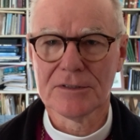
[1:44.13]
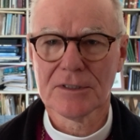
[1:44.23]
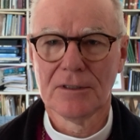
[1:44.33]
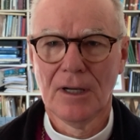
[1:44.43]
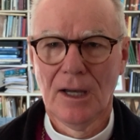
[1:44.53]

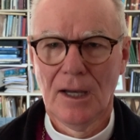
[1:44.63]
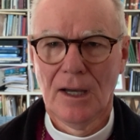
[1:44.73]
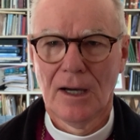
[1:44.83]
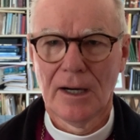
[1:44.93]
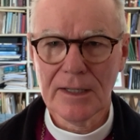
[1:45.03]
So
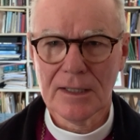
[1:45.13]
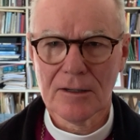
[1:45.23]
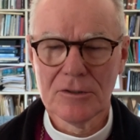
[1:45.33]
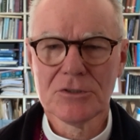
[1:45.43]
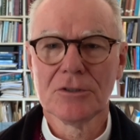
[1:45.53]
I'd
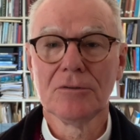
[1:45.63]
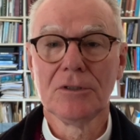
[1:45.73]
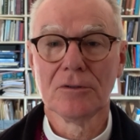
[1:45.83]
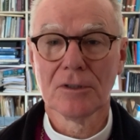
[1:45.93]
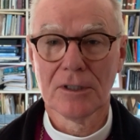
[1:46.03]
encourage you in
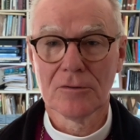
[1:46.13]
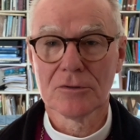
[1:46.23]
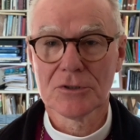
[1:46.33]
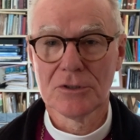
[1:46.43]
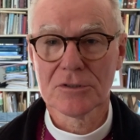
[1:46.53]
your
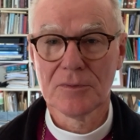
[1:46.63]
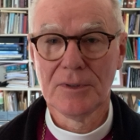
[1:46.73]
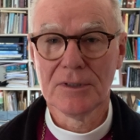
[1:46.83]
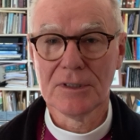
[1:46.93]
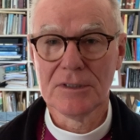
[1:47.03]
local church
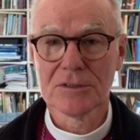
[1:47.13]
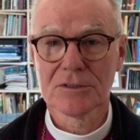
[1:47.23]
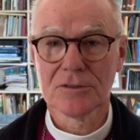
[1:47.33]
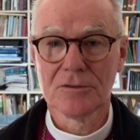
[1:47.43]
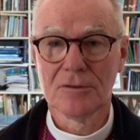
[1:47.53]
communities
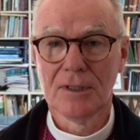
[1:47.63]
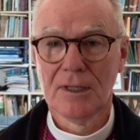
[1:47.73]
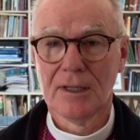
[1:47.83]
to